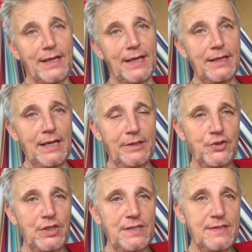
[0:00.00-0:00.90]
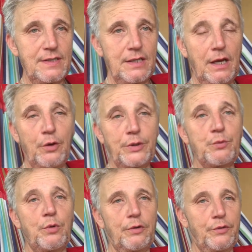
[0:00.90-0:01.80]
and actually see how it
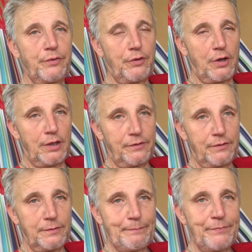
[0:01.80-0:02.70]
works for us.